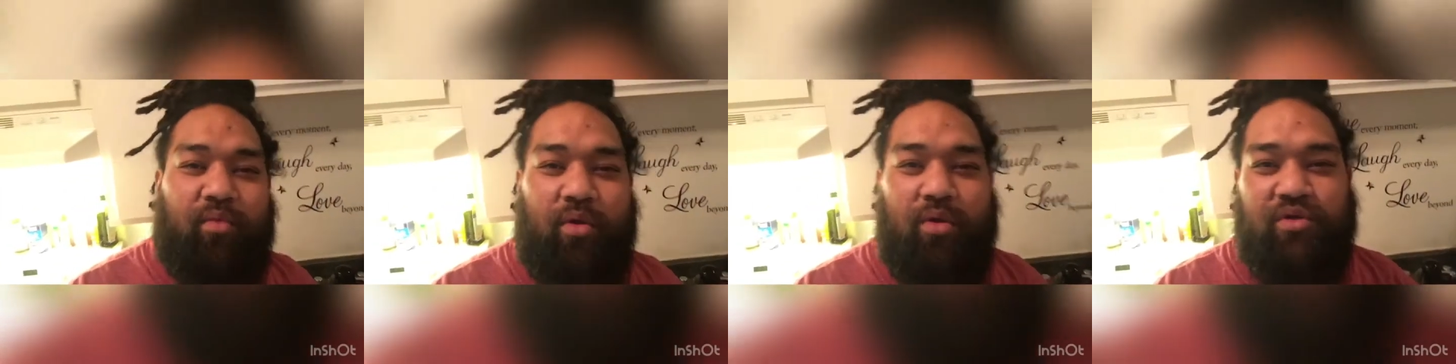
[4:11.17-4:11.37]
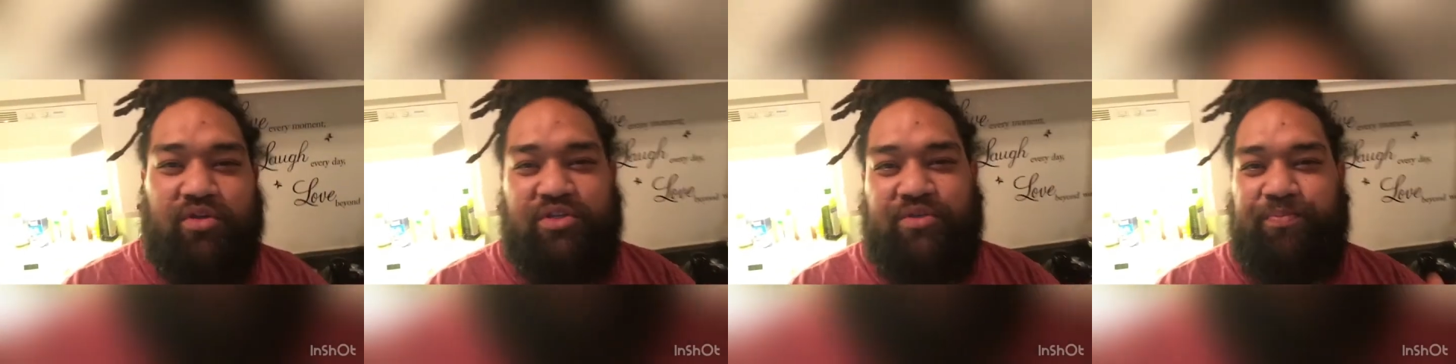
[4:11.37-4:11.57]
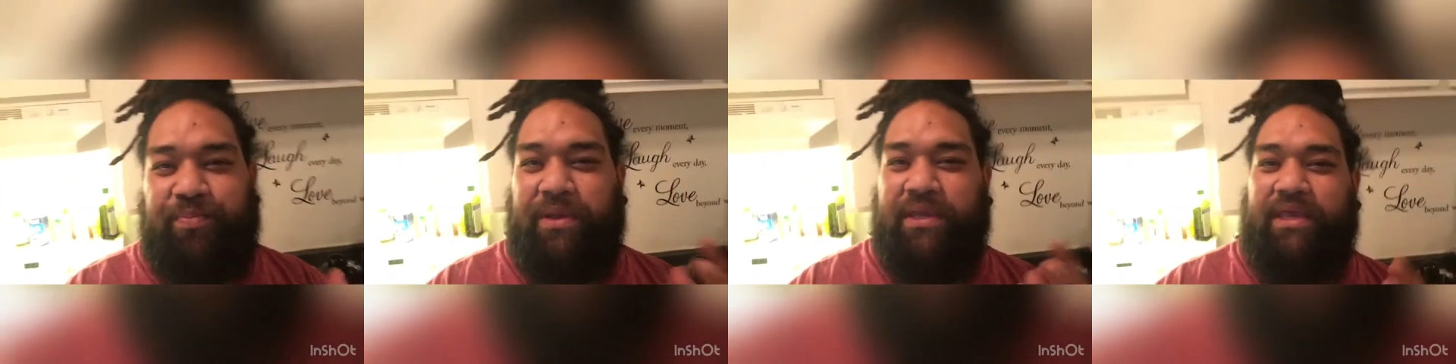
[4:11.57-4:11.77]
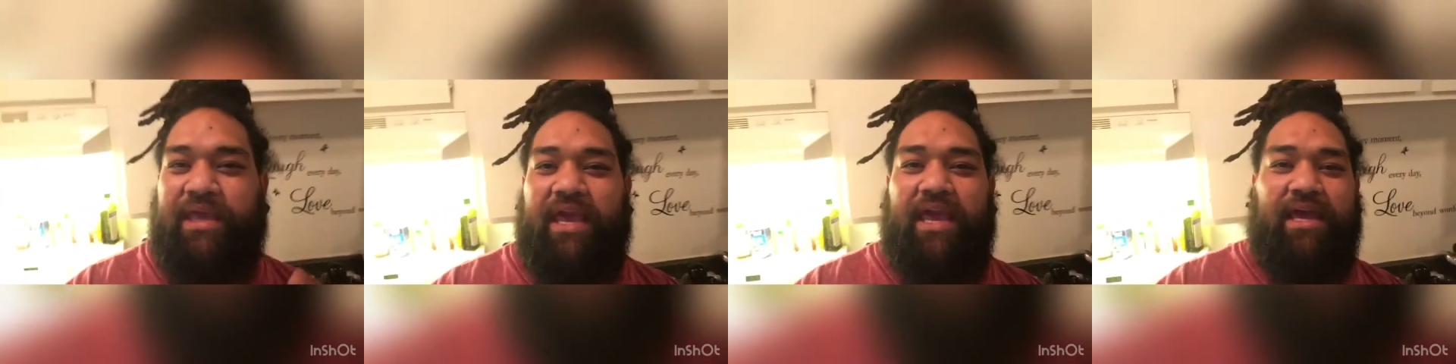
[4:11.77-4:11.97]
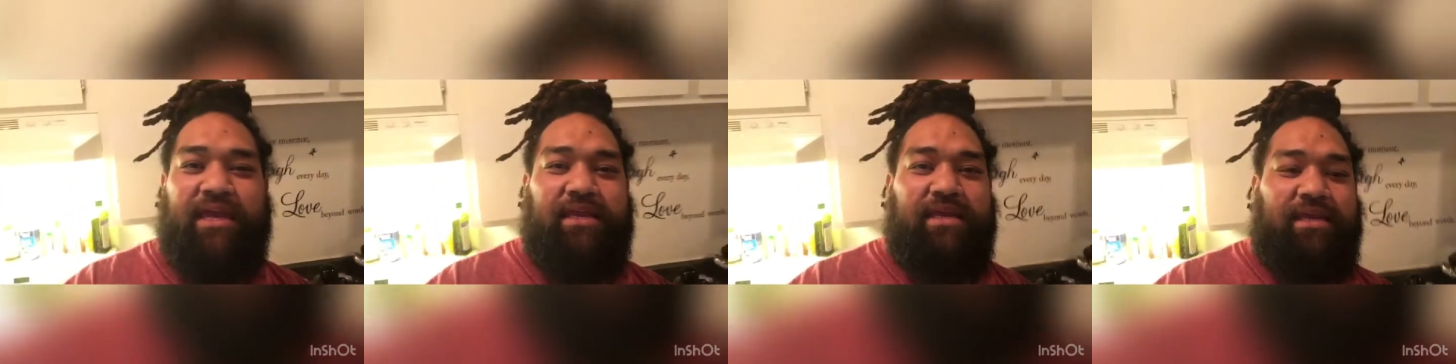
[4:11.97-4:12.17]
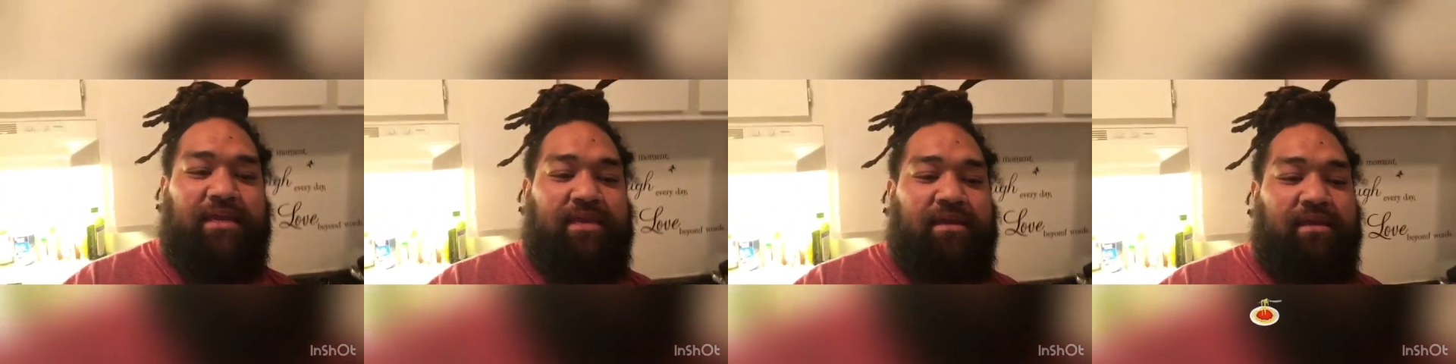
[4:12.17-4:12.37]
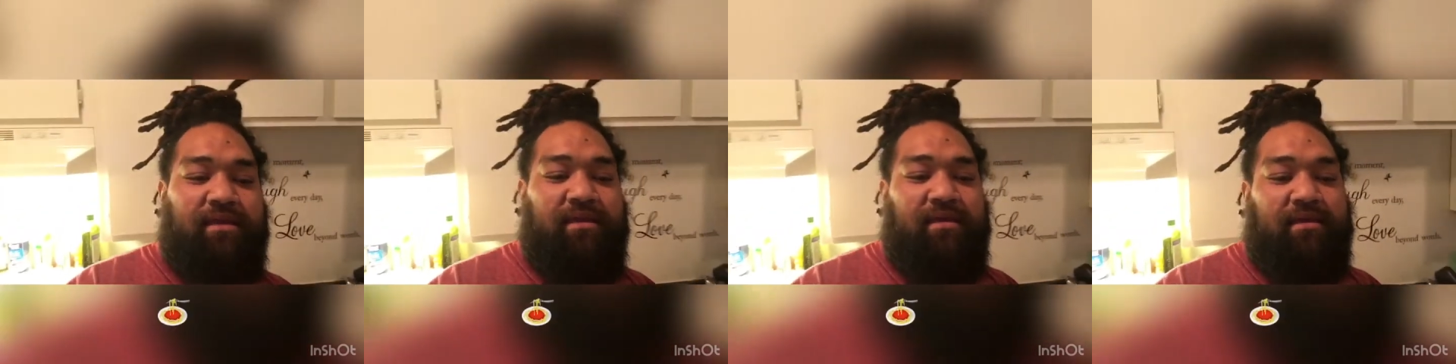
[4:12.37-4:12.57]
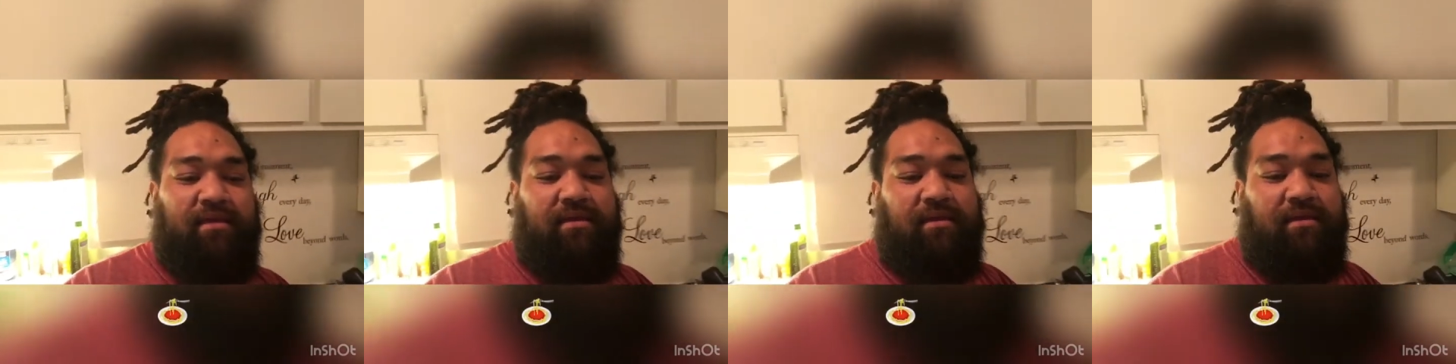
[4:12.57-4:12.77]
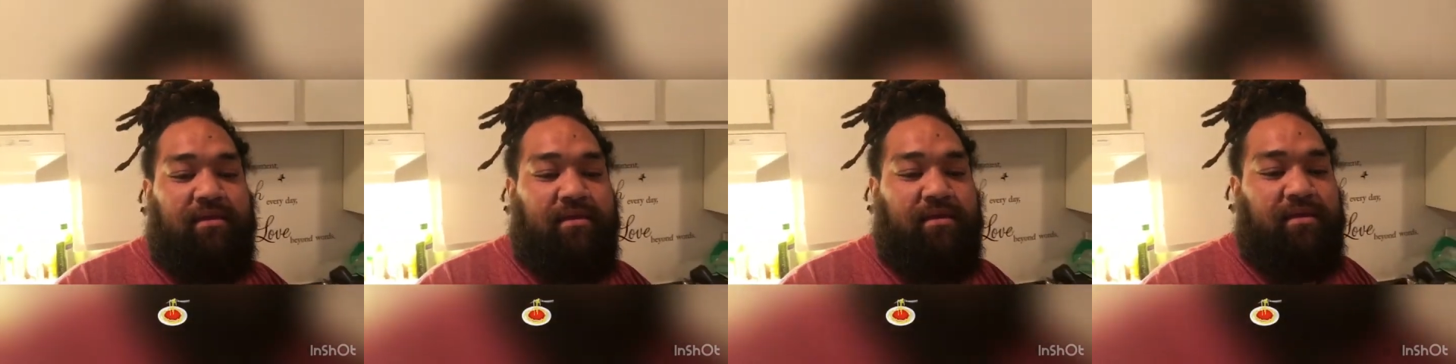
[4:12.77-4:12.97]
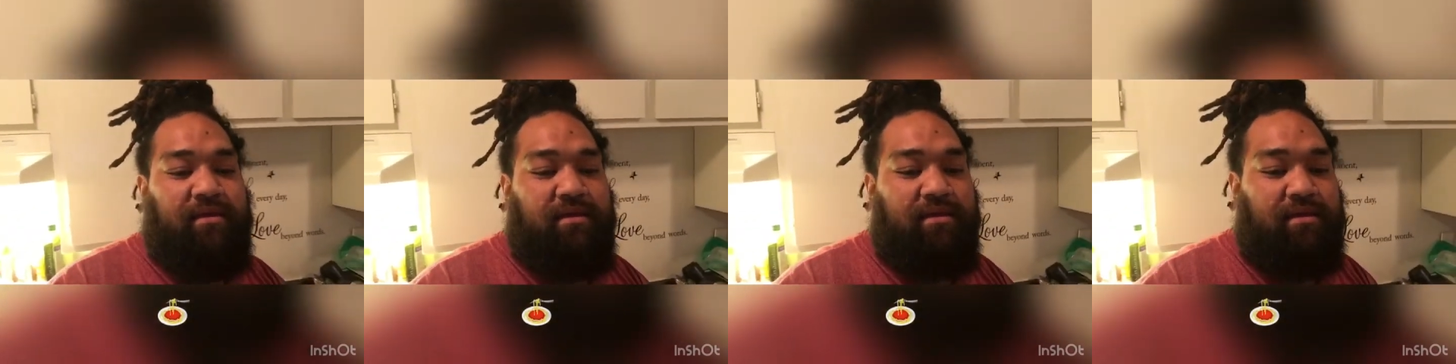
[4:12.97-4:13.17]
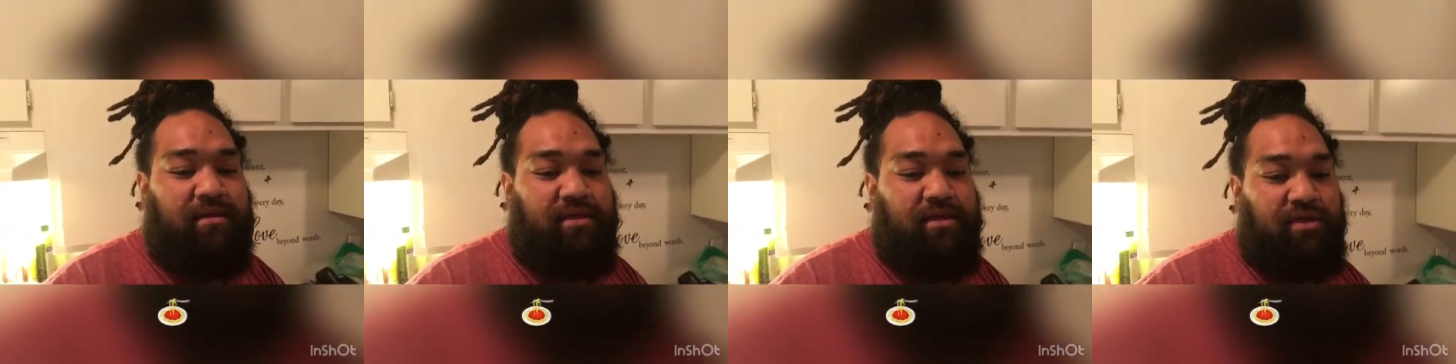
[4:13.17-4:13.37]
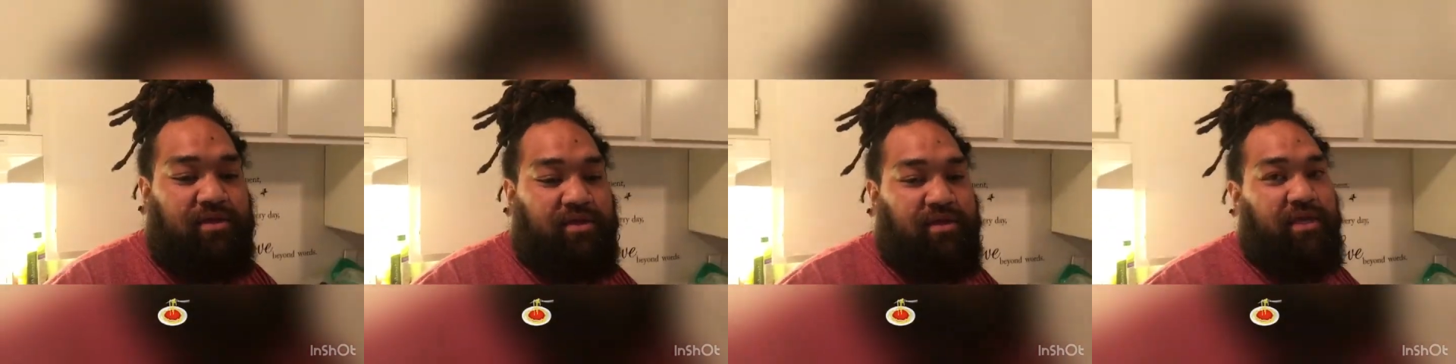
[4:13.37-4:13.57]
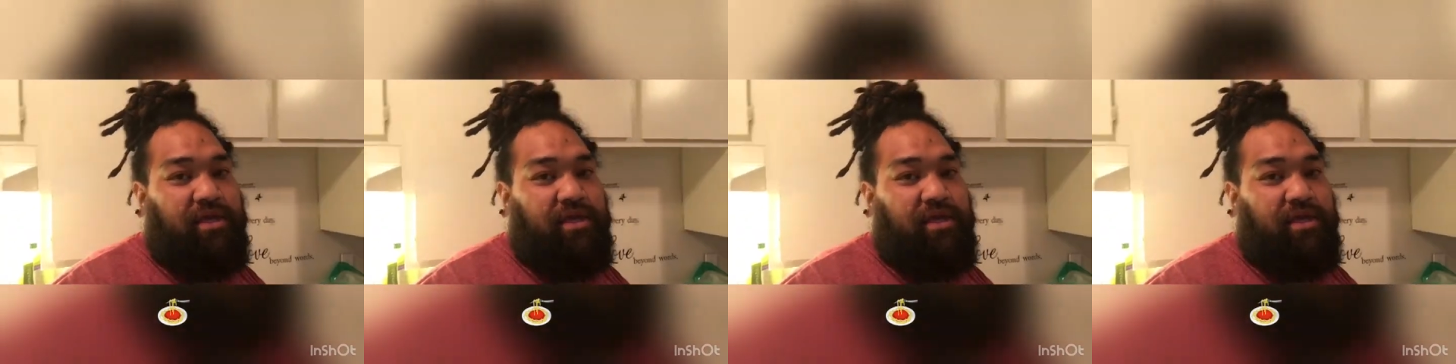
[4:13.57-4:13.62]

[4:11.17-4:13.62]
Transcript: roll, spaghetti. You